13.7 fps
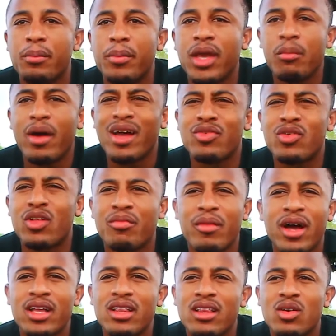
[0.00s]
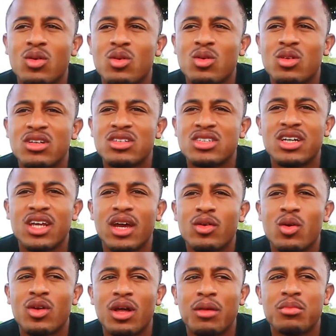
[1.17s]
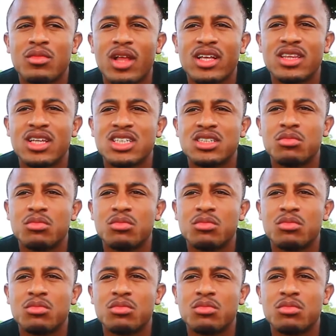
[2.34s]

being mindful of my little scenario and I'm like this